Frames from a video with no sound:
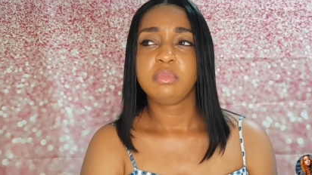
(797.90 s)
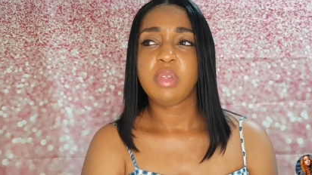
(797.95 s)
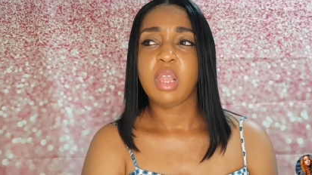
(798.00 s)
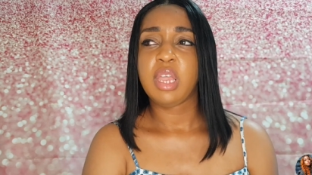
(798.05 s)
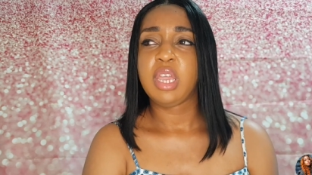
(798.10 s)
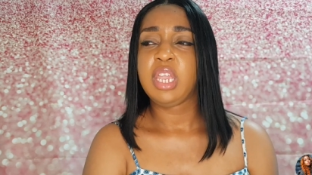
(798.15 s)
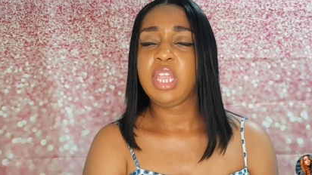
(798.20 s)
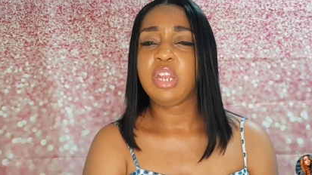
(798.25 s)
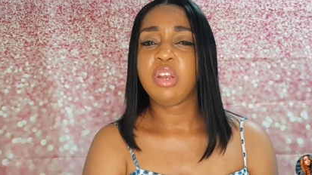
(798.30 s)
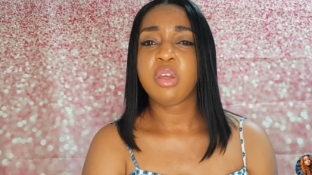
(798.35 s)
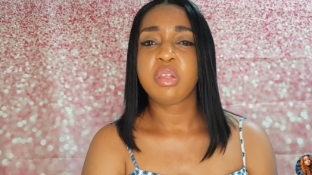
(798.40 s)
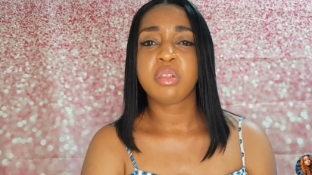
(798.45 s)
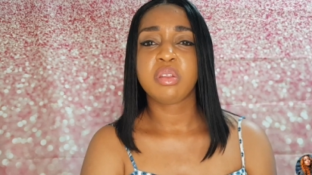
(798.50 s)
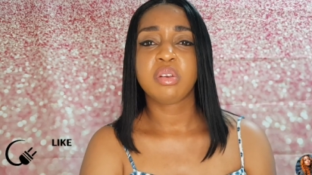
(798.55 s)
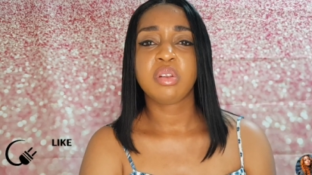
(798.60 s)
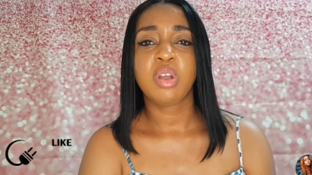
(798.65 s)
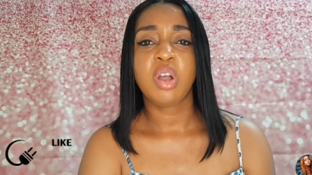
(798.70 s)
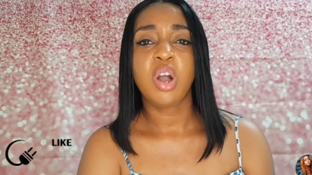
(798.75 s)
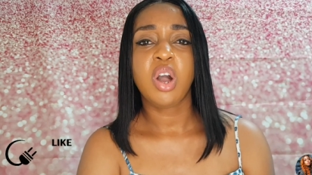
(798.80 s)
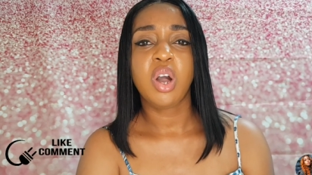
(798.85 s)
he
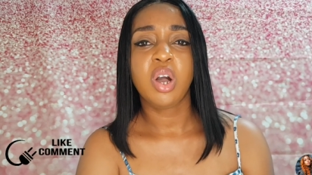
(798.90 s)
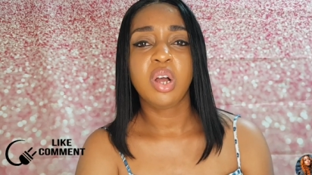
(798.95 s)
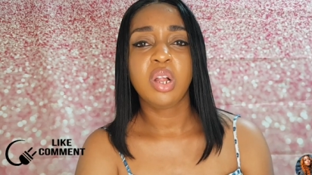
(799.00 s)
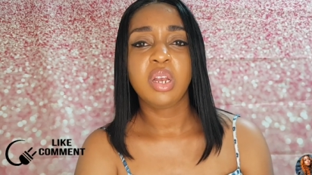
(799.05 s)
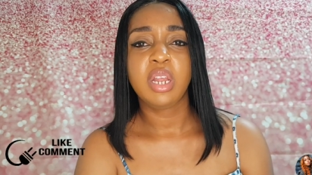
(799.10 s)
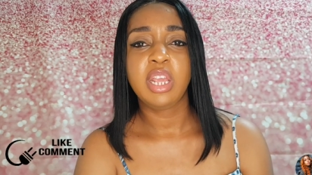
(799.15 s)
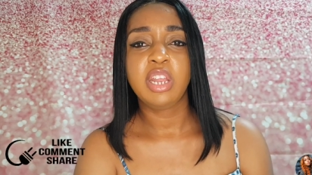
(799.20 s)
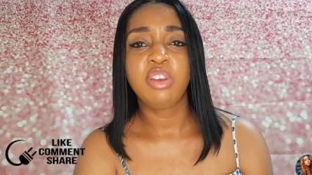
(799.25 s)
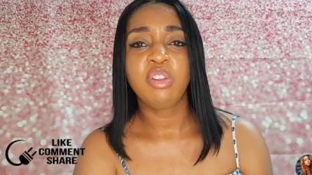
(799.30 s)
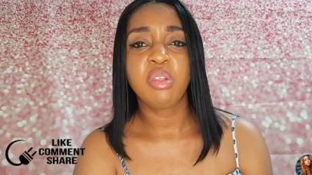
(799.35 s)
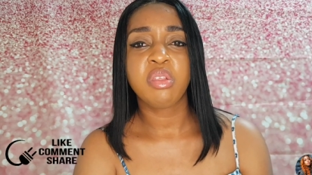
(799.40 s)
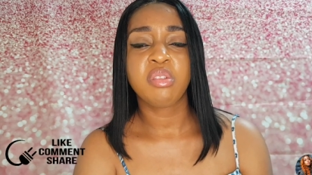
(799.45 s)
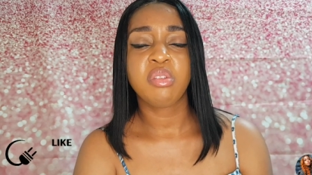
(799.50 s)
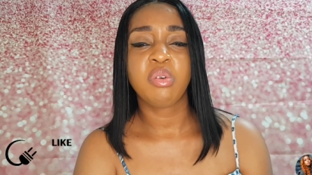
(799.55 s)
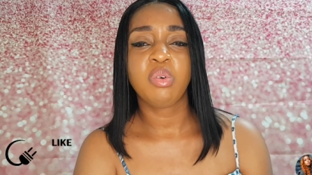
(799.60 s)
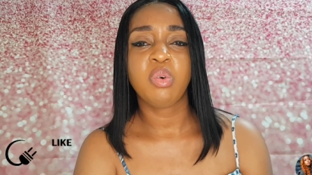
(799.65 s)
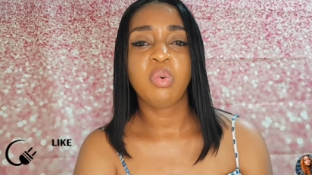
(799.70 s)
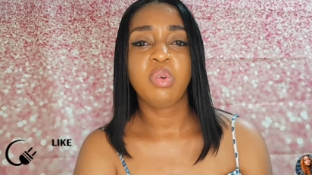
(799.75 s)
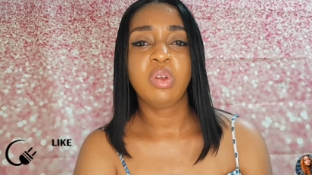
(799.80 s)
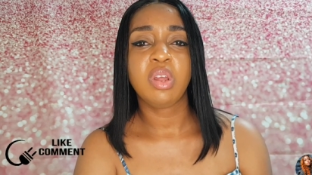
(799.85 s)
doesn't call he does
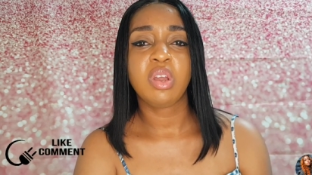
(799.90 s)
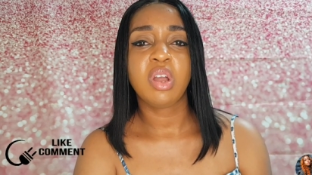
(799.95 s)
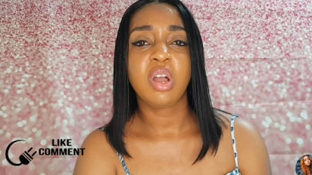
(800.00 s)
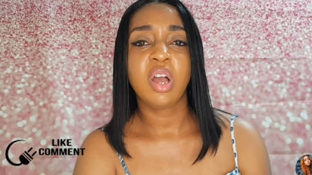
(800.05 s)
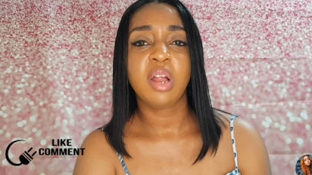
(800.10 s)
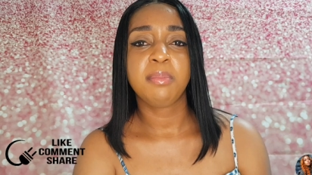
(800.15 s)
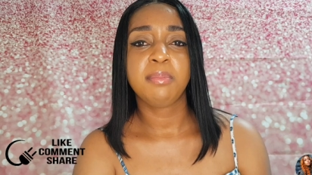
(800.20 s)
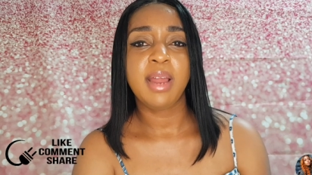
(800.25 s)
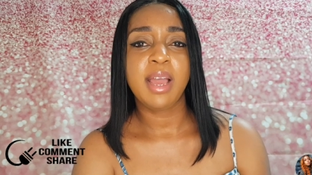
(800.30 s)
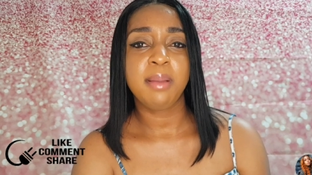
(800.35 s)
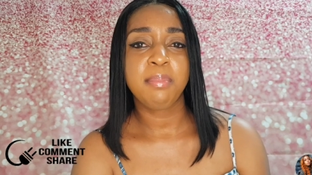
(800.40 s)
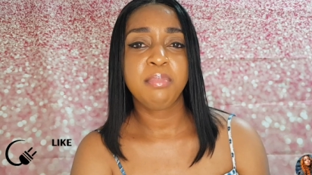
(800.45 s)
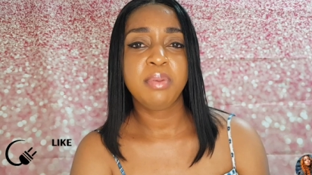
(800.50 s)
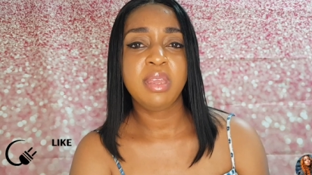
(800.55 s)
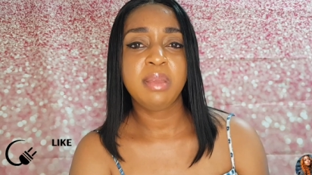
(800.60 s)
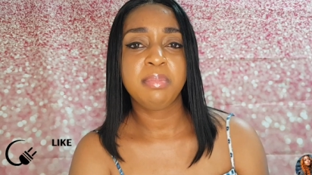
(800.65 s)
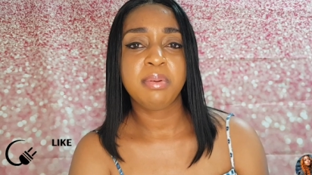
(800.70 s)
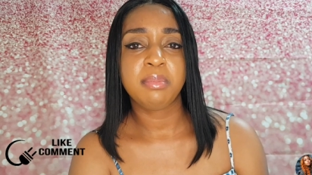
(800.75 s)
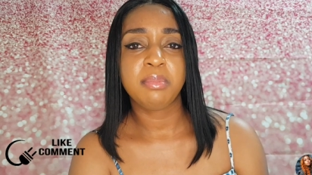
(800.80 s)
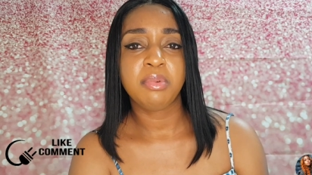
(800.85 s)
not only call black
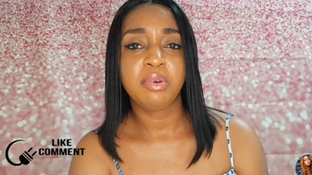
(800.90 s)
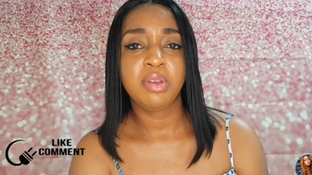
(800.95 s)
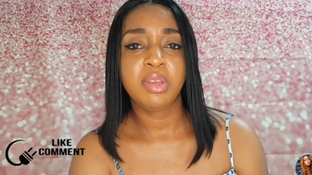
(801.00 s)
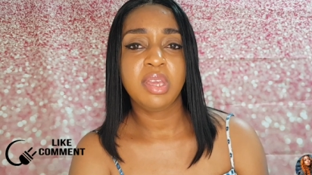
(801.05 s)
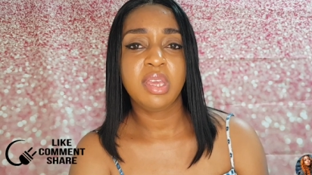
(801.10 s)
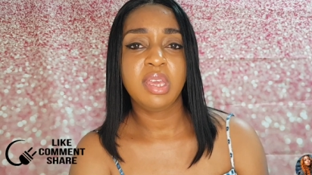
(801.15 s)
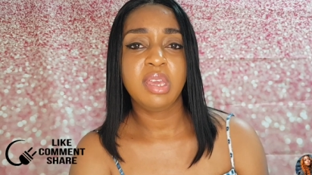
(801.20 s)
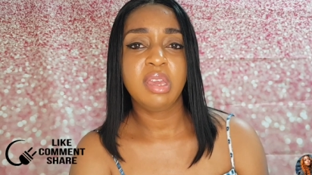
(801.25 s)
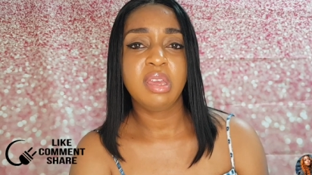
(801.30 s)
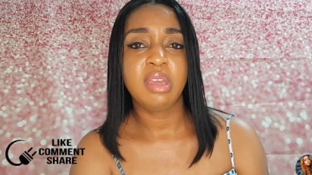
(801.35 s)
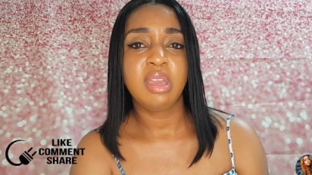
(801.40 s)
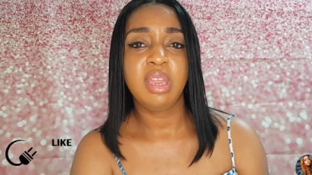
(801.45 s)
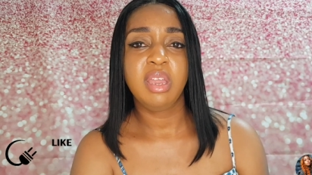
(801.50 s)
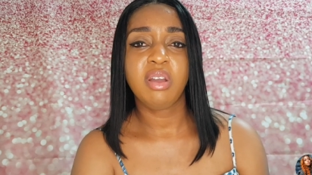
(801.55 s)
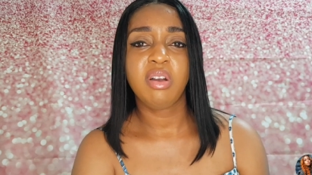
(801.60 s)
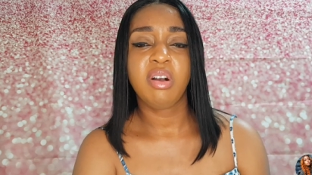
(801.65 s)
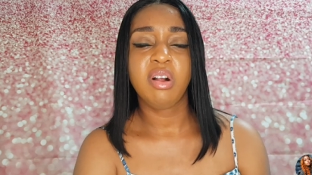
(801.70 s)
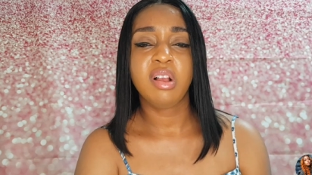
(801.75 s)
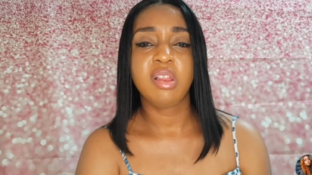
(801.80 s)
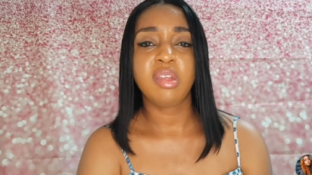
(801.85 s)
people monkey he
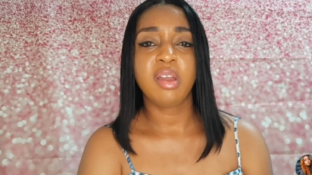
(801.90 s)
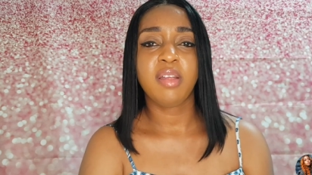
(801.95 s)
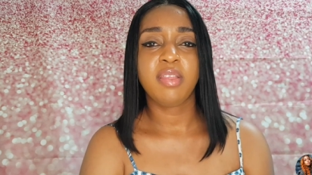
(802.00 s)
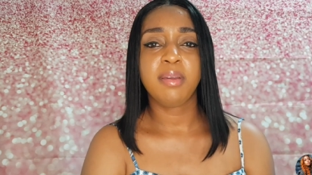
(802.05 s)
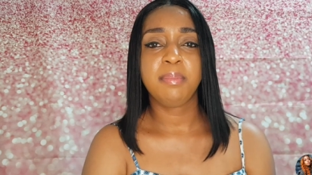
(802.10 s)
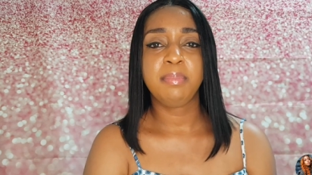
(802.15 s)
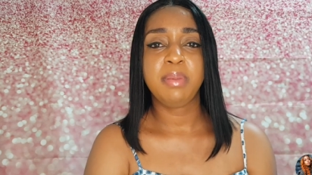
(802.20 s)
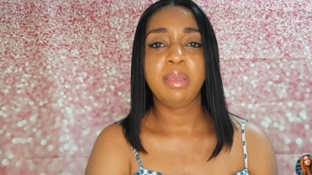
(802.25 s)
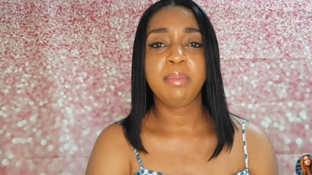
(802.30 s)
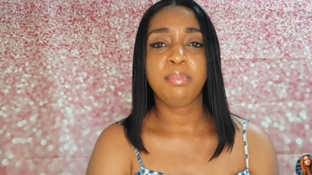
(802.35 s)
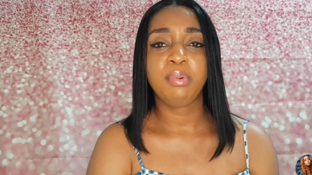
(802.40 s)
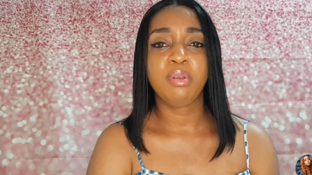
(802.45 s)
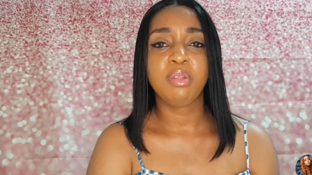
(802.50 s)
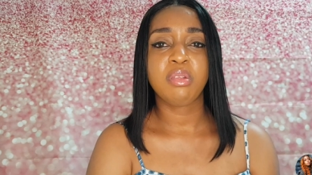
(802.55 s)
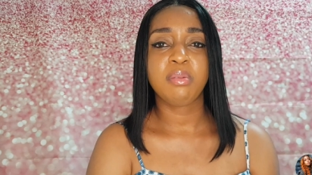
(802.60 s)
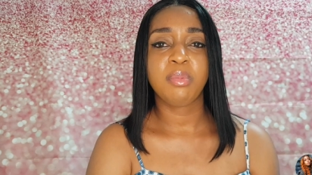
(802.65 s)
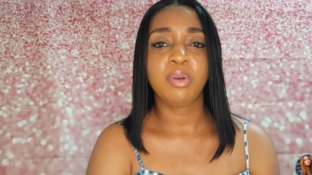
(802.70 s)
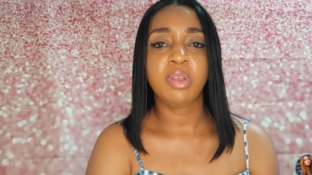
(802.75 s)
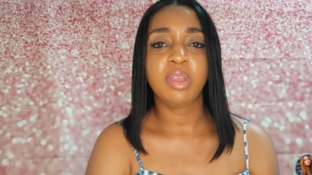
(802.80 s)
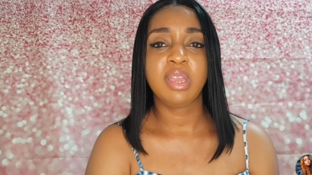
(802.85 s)
calls other people's
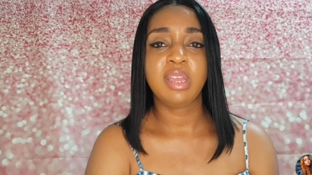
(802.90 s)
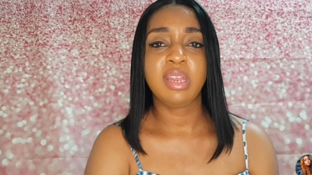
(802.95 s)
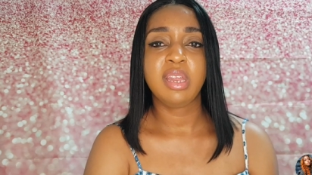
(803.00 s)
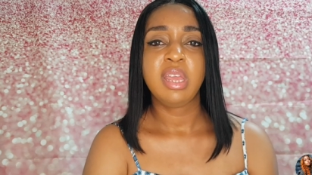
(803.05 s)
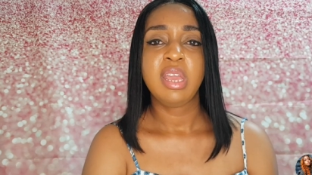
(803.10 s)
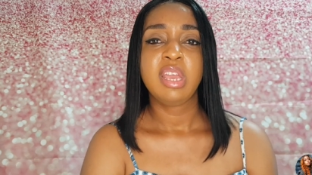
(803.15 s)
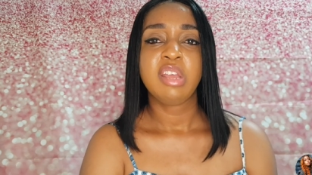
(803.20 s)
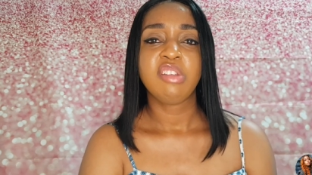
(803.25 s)
monkey